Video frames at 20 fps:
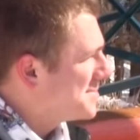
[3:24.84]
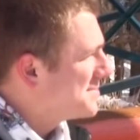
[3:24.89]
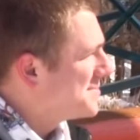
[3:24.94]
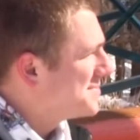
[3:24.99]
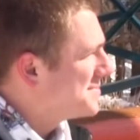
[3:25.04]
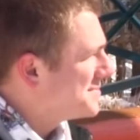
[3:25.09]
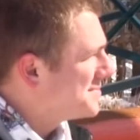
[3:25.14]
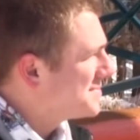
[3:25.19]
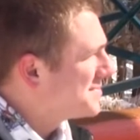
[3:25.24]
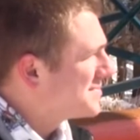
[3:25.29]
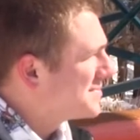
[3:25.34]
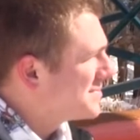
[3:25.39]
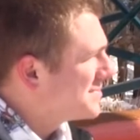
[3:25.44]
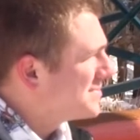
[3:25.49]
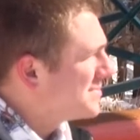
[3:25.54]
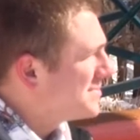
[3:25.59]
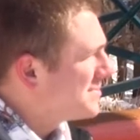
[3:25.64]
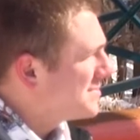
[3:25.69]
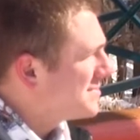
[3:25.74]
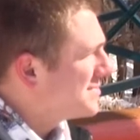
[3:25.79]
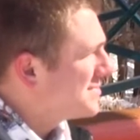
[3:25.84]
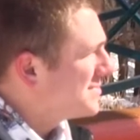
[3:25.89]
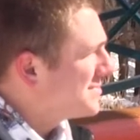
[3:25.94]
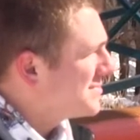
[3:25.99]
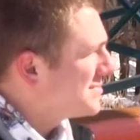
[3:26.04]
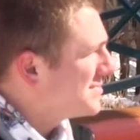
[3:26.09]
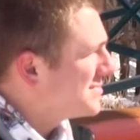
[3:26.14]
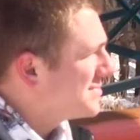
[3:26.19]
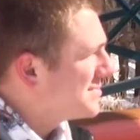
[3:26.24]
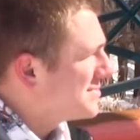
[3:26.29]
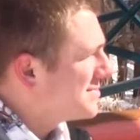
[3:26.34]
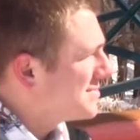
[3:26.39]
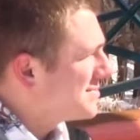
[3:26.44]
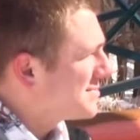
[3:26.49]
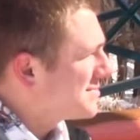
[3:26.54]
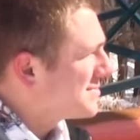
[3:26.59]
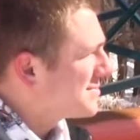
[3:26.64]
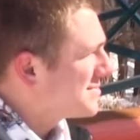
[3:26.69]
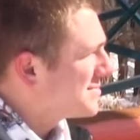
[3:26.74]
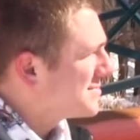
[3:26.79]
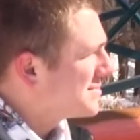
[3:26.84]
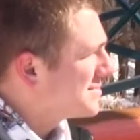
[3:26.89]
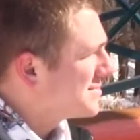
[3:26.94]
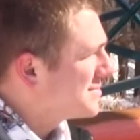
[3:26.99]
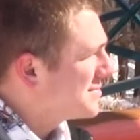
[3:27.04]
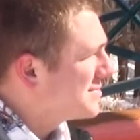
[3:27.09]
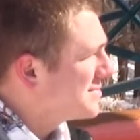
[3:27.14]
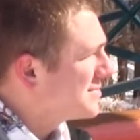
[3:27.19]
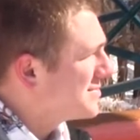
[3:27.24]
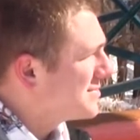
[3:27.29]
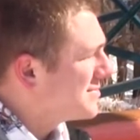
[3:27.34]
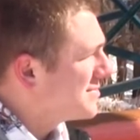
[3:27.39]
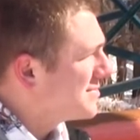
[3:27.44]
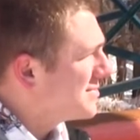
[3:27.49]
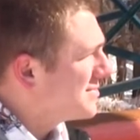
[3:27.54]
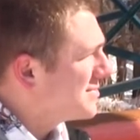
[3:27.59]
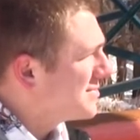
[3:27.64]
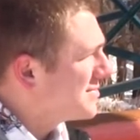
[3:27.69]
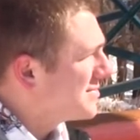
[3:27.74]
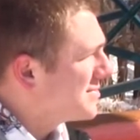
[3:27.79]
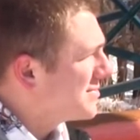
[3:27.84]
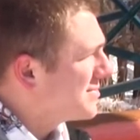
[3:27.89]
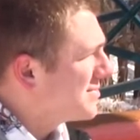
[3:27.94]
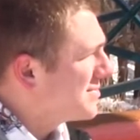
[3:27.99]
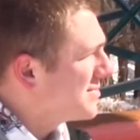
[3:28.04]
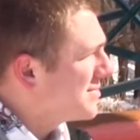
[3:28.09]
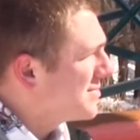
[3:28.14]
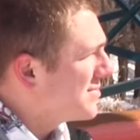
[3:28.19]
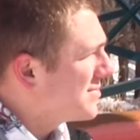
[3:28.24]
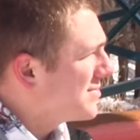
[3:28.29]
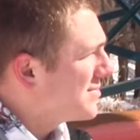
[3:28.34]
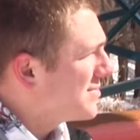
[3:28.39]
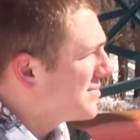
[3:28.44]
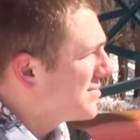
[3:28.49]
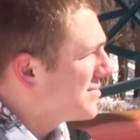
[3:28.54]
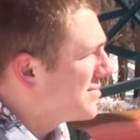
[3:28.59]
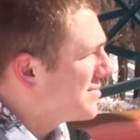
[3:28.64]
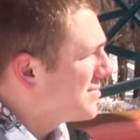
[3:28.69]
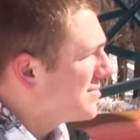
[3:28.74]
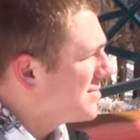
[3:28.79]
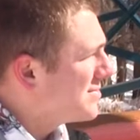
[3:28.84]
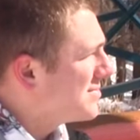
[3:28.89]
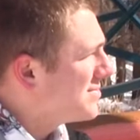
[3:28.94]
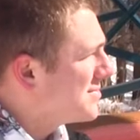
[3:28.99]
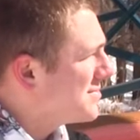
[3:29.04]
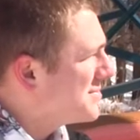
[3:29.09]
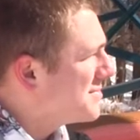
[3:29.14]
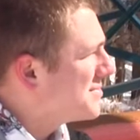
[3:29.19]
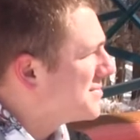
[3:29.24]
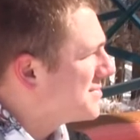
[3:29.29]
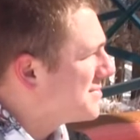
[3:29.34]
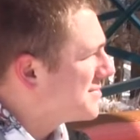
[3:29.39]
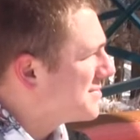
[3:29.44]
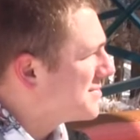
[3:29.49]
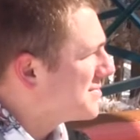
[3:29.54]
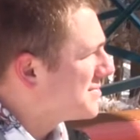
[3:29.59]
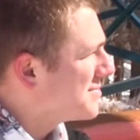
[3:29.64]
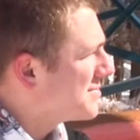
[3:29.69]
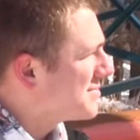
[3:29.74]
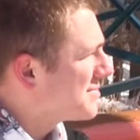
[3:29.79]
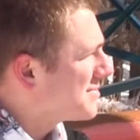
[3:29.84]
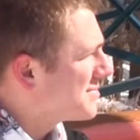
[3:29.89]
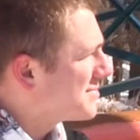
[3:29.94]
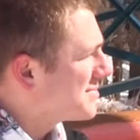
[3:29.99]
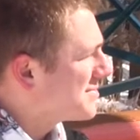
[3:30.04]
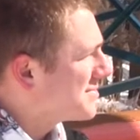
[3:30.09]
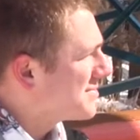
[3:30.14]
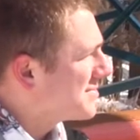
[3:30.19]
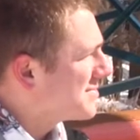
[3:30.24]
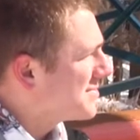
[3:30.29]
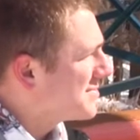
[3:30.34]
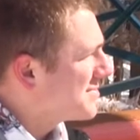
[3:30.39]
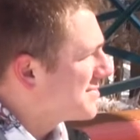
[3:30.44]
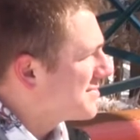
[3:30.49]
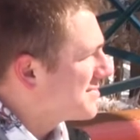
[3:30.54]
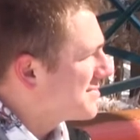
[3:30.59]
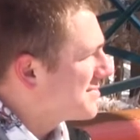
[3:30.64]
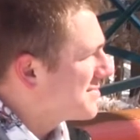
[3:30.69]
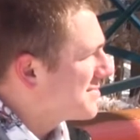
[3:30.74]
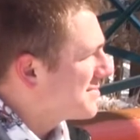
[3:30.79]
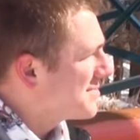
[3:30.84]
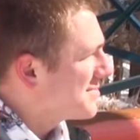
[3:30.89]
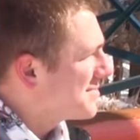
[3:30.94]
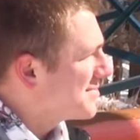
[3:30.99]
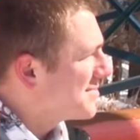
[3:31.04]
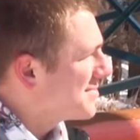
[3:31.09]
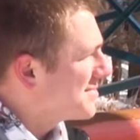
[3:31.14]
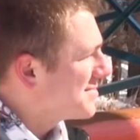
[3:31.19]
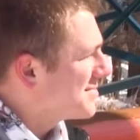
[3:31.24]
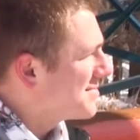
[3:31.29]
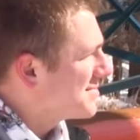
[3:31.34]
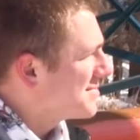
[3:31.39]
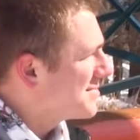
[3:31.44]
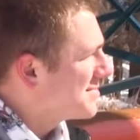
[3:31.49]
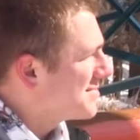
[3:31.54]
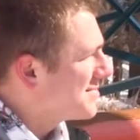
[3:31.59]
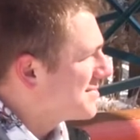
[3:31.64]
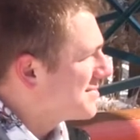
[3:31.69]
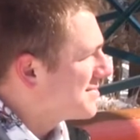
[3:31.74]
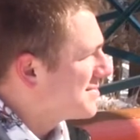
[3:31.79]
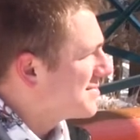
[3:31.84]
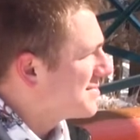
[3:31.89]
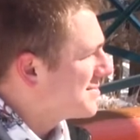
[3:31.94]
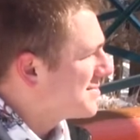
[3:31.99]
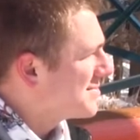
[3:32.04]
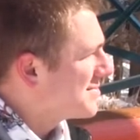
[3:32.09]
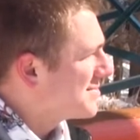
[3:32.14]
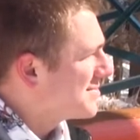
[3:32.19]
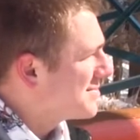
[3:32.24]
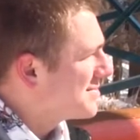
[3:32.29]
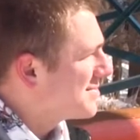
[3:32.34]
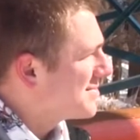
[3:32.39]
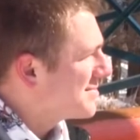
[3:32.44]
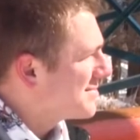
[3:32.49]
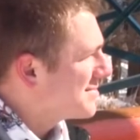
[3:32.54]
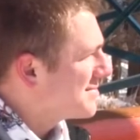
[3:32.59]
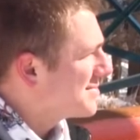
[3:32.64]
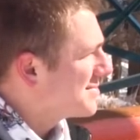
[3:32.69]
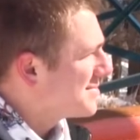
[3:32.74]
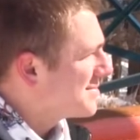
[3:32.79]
No words are spoken by the person on screen.